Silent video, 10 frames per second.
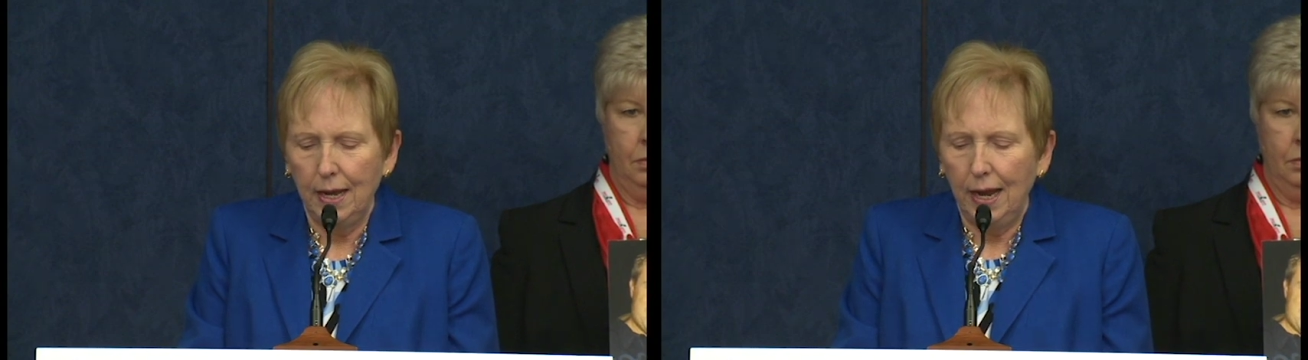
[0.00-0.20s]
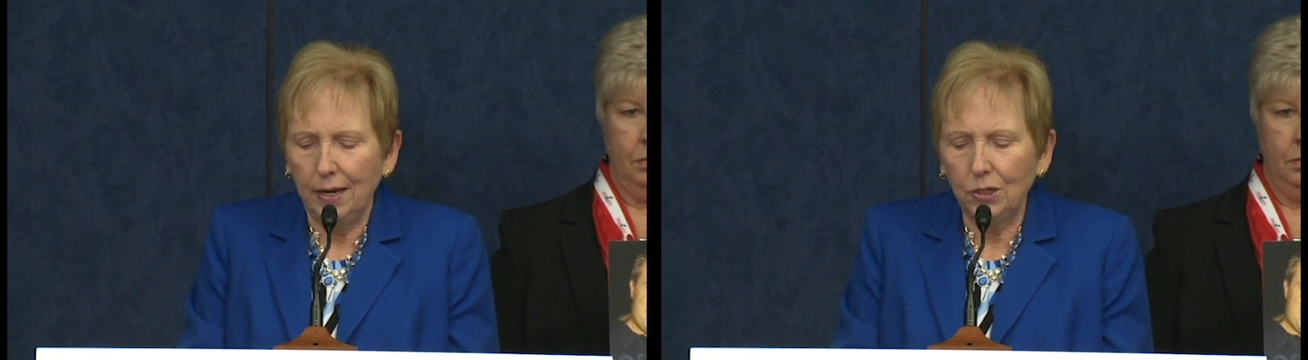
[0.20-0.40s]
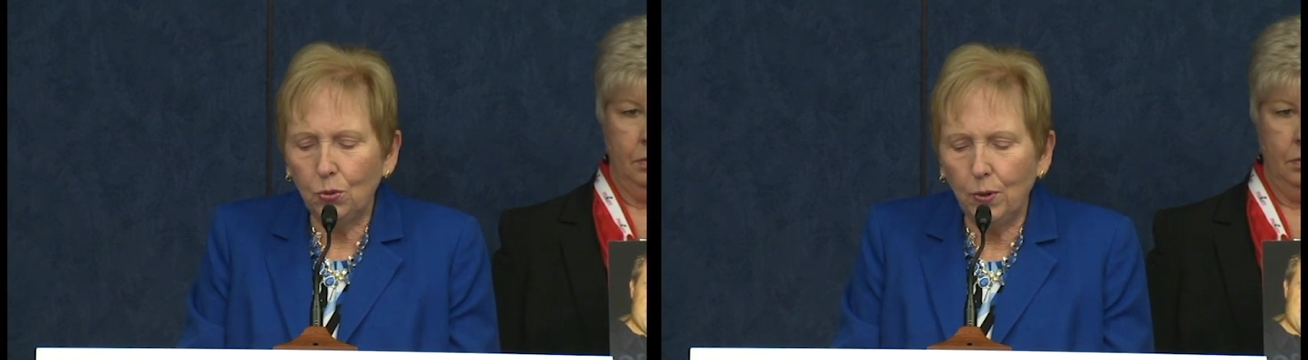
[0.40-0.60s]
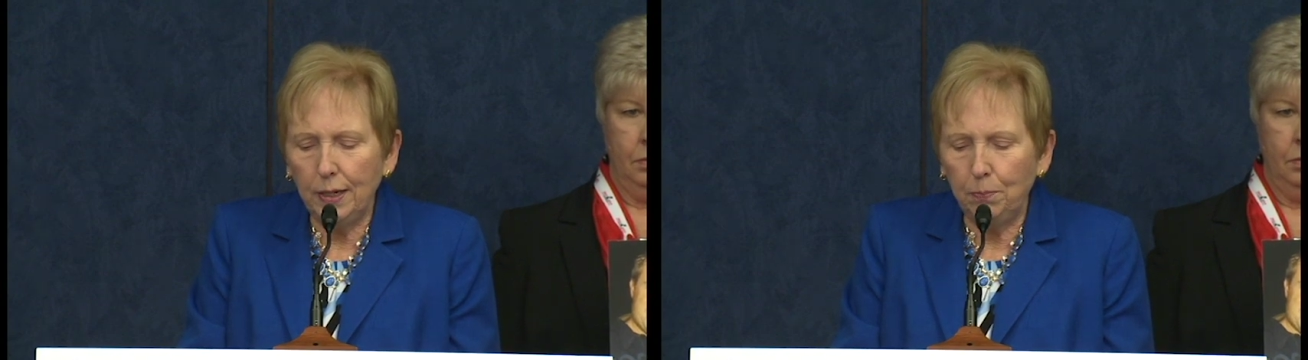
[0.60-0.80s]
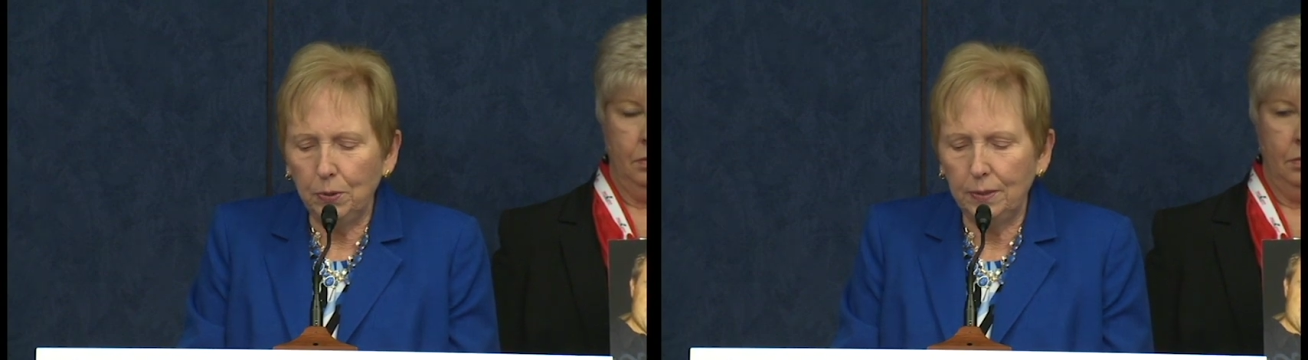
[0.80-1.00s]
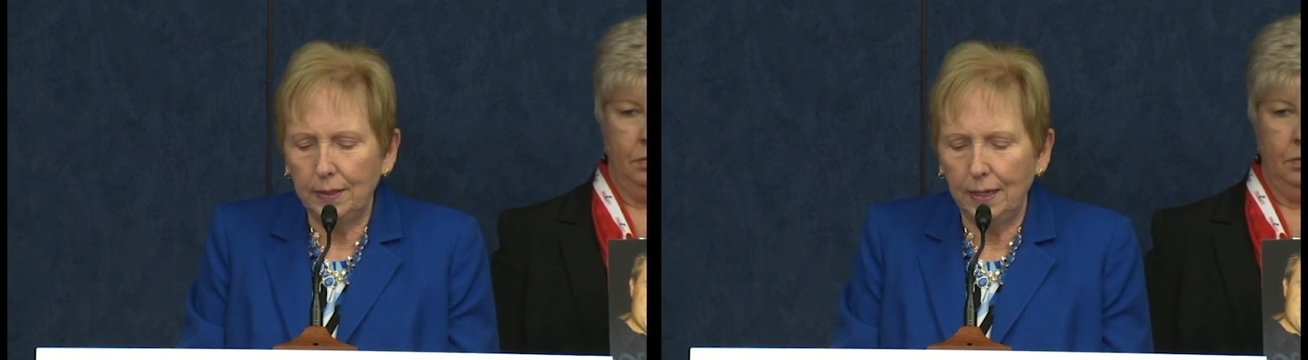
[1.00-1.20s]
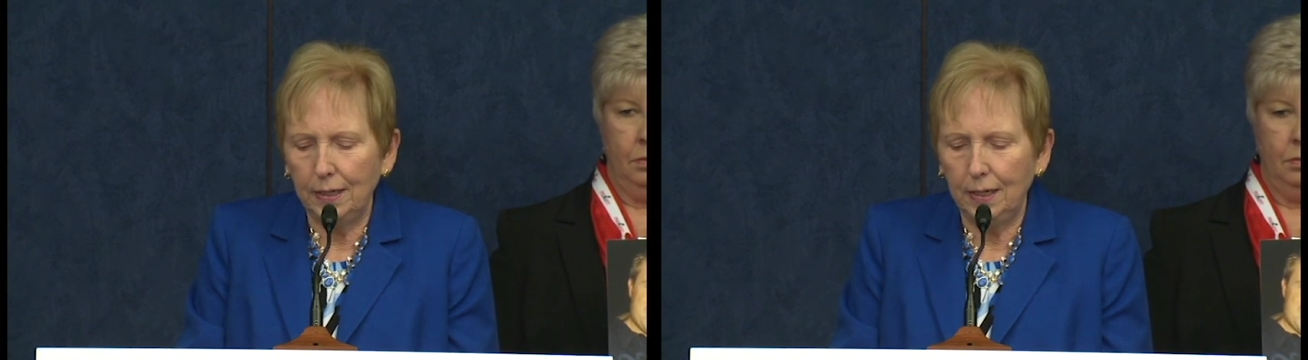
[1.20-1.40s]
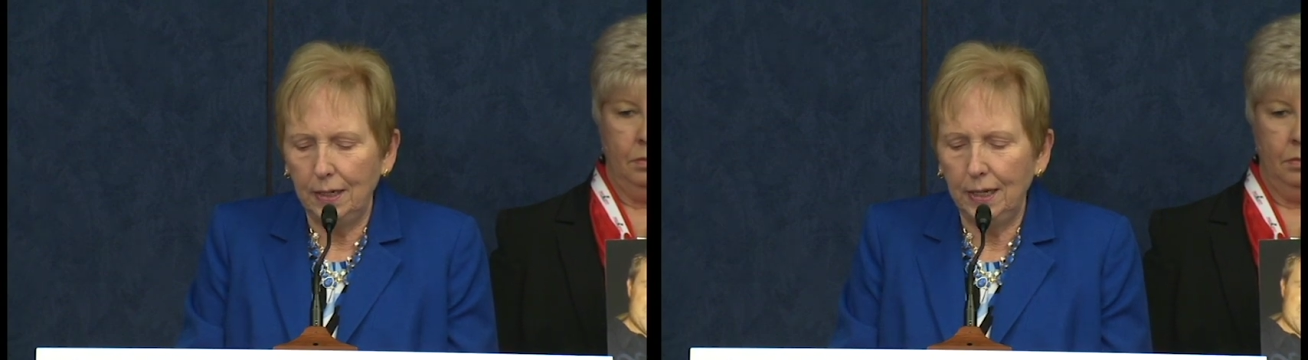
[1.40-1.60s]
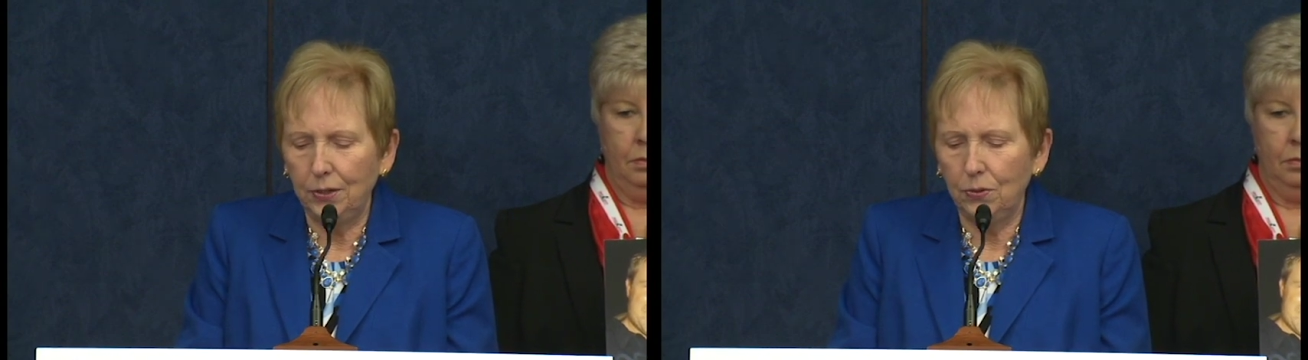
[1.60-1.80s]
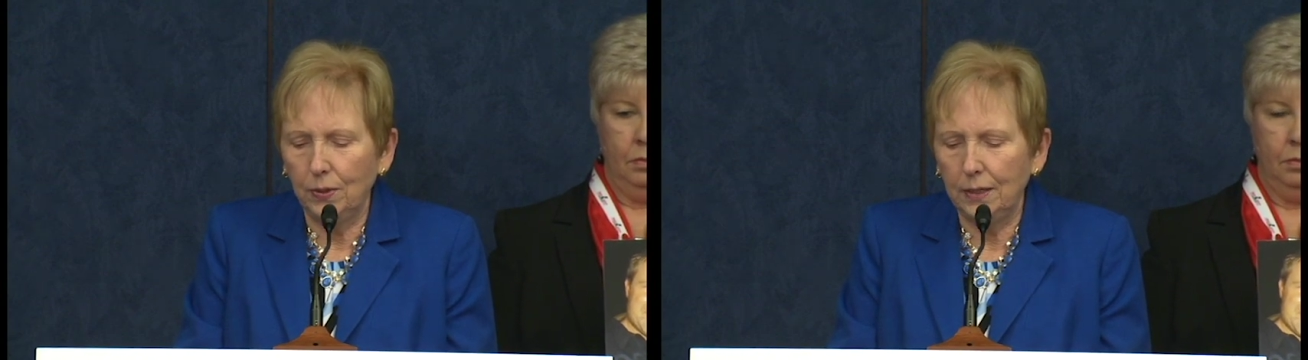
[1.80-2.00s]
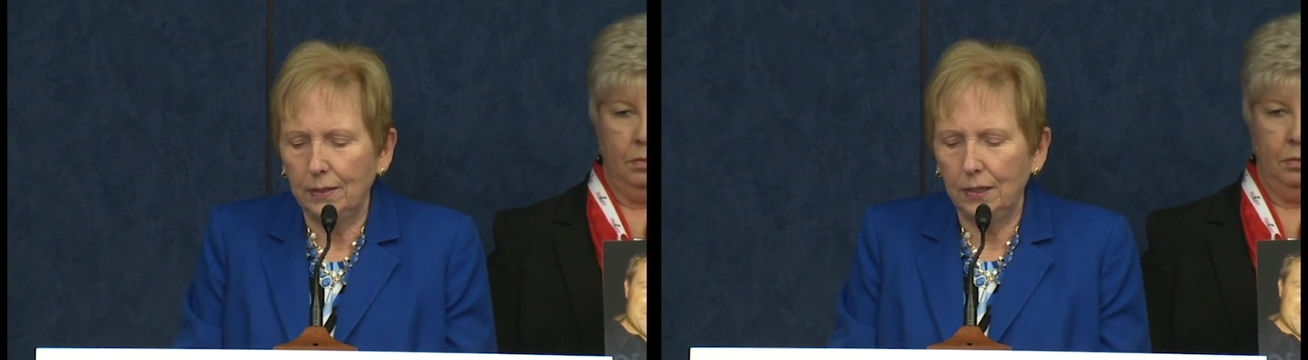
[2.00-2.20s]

and a 20% increase